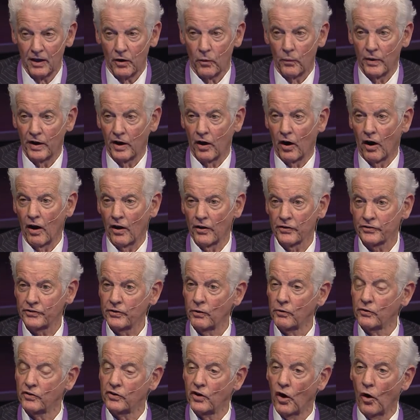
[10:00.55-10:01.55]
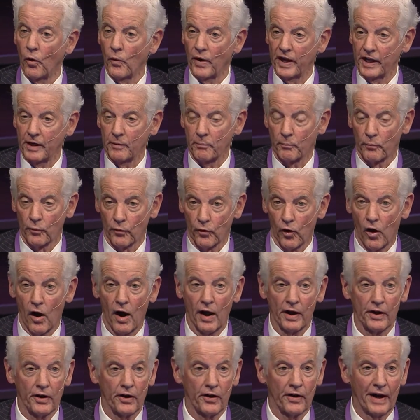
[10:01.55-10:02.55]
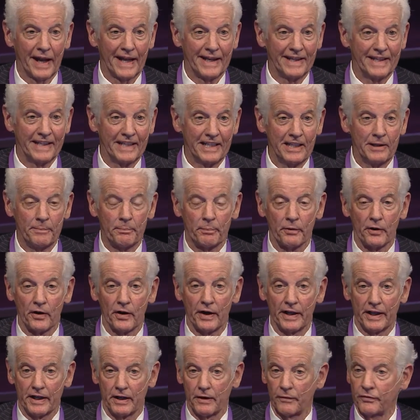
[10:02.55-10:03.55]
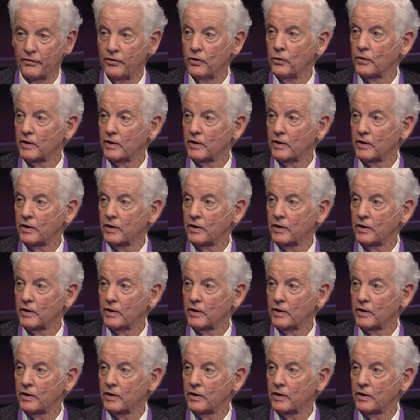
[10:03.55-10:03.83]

We are also going broader and deeper in a few